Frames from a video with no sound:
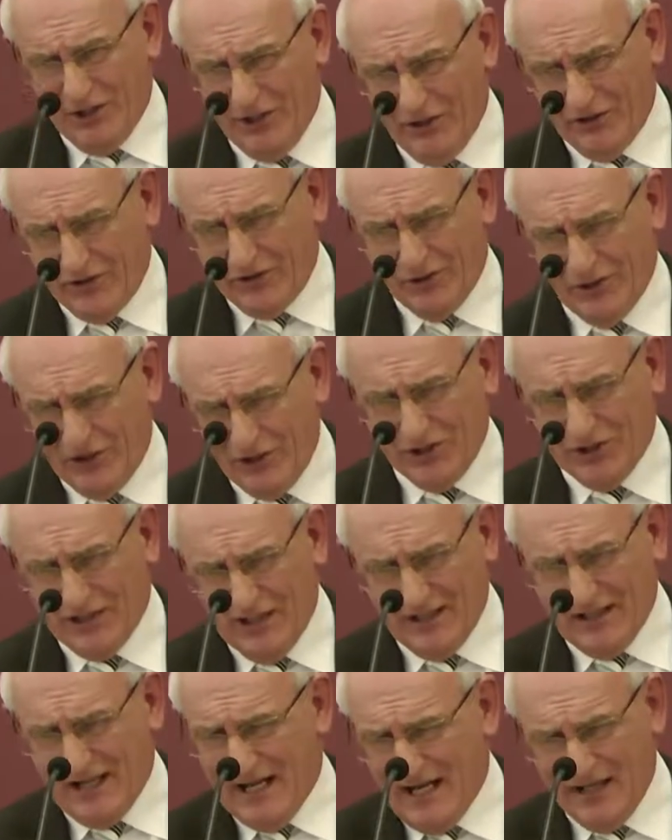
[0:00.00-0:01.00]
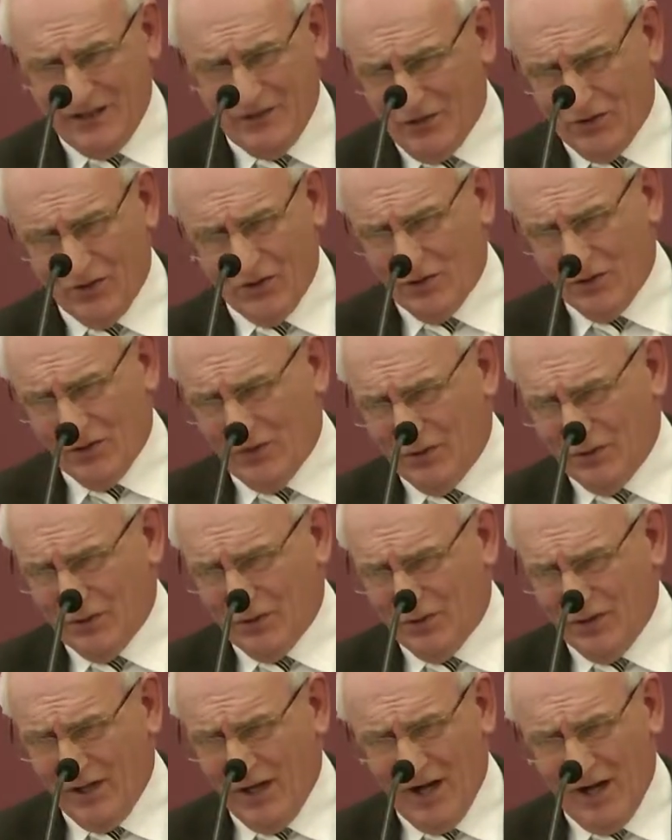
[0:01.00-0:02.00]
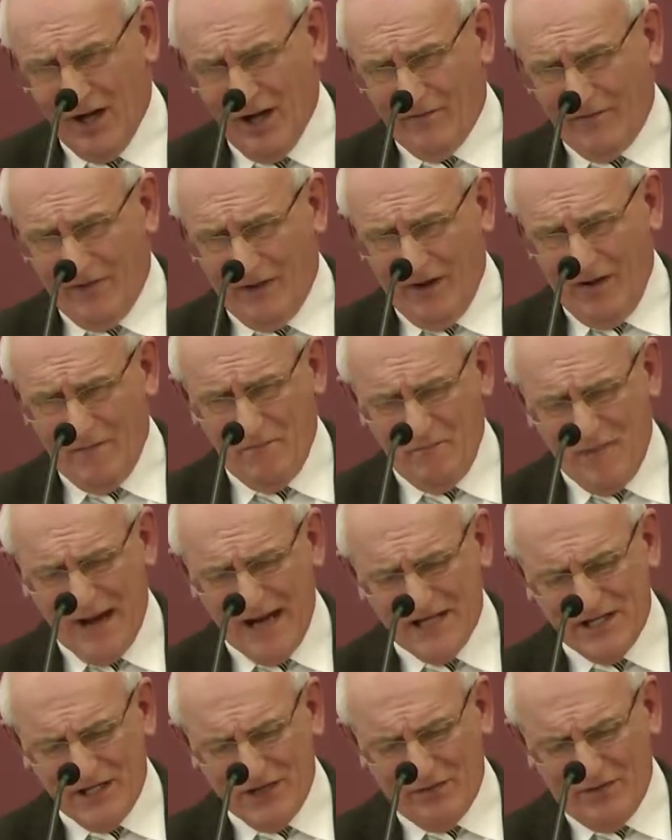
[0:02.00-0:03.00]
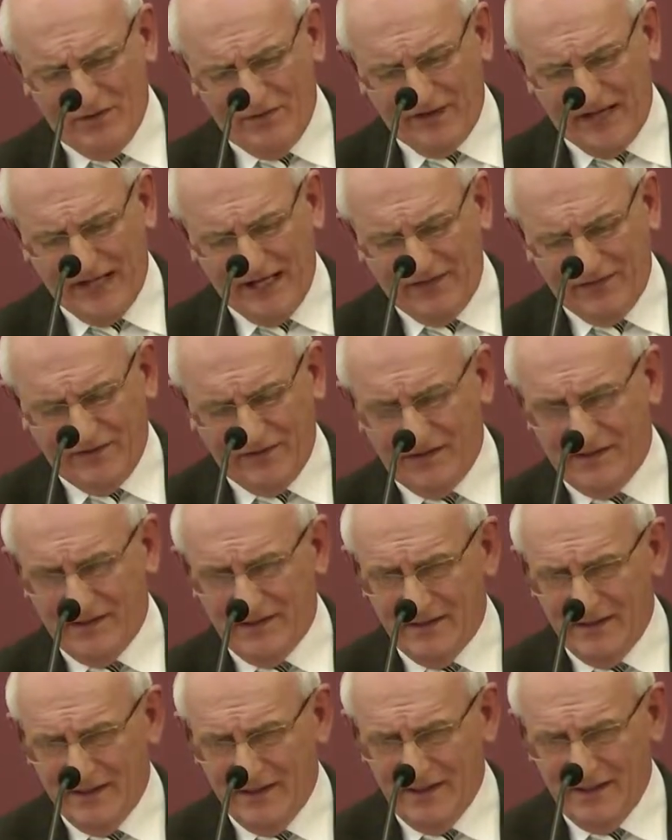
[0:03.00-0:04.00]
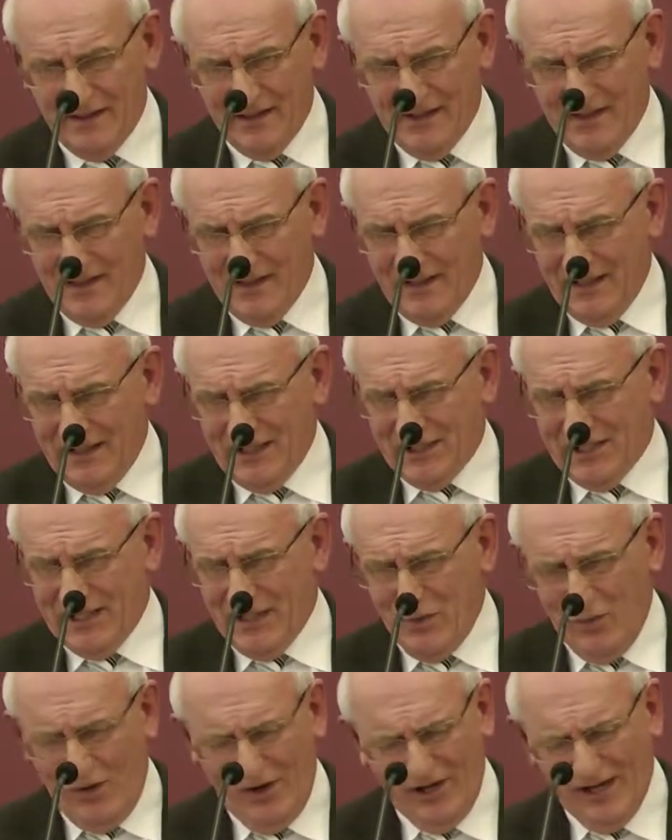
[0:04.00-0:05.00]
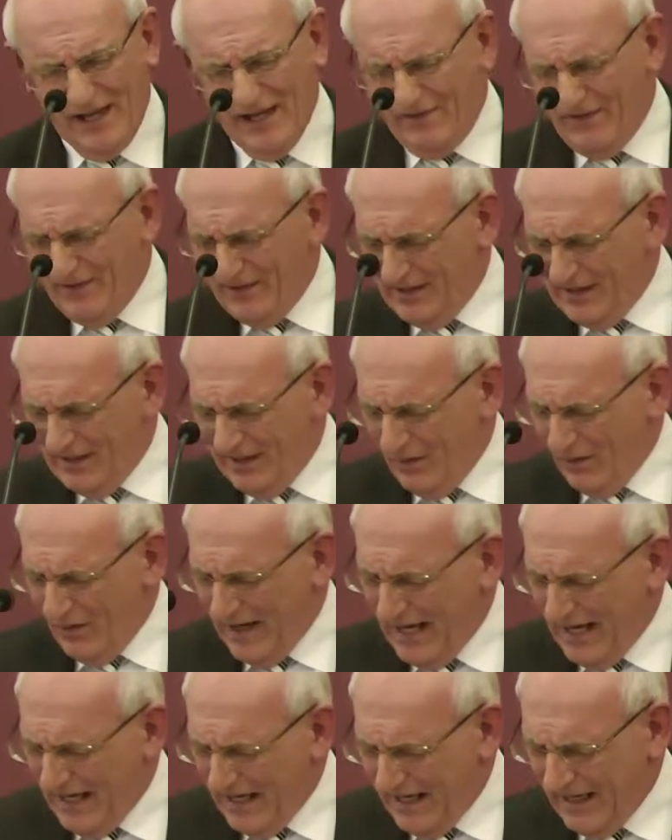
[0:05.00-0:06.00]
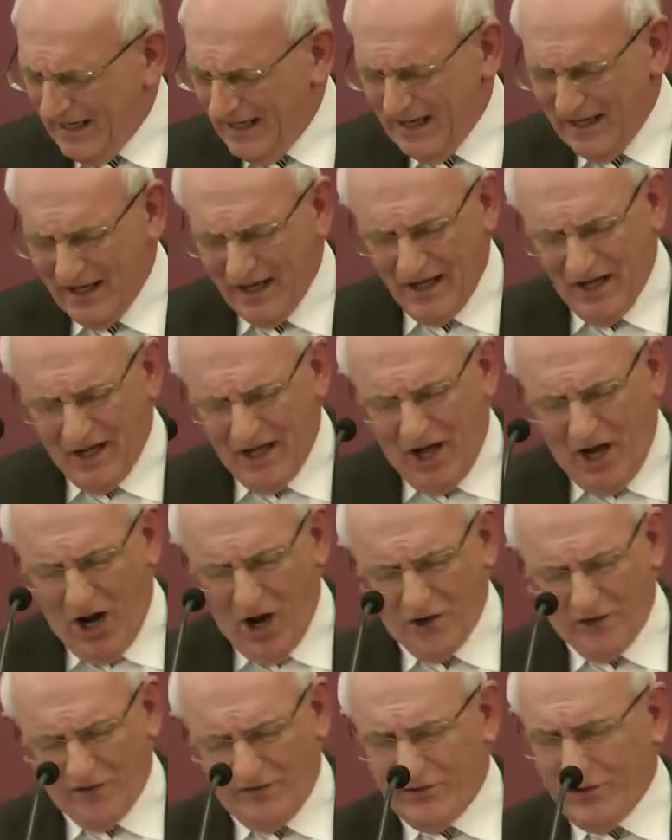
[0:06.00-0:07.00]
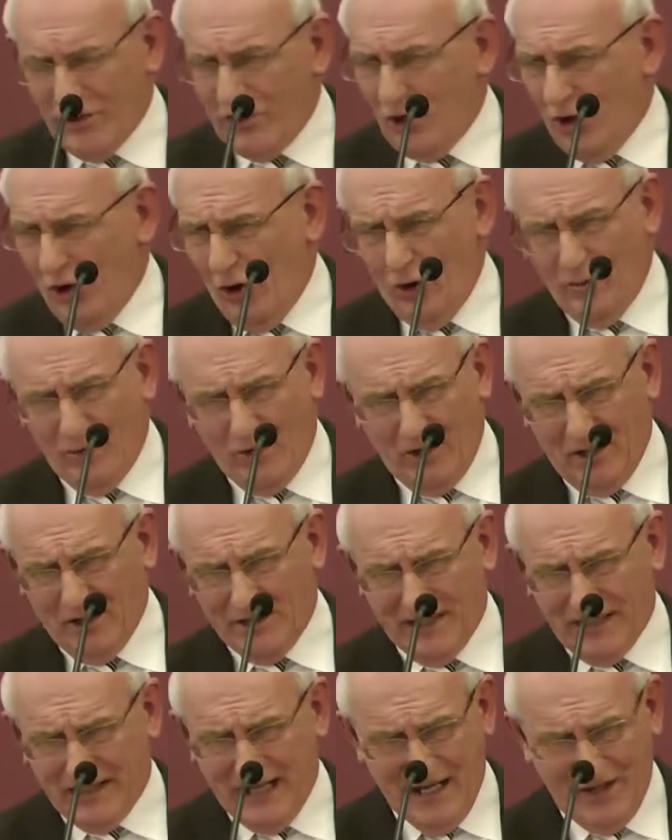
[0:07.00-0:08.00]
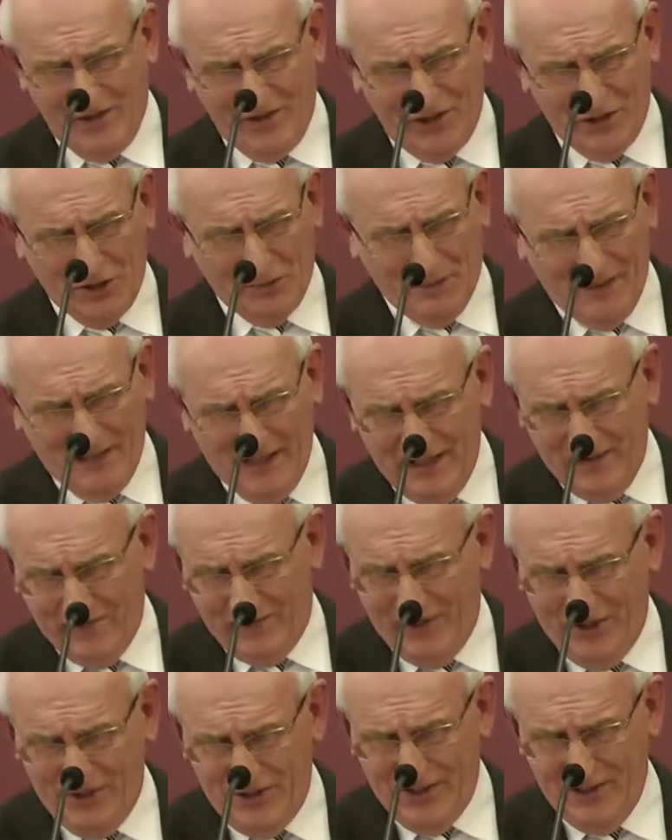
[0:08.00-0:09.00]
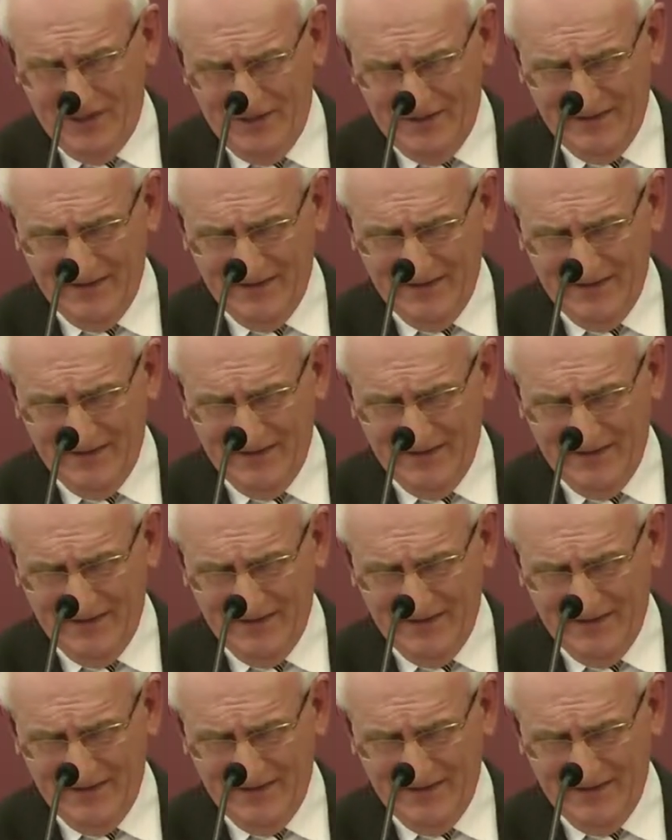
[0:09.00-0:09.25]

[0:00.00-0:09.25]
on a thirsty land. Oh, for a mighty revival. You see, we're living way out of the norm altogether as believers.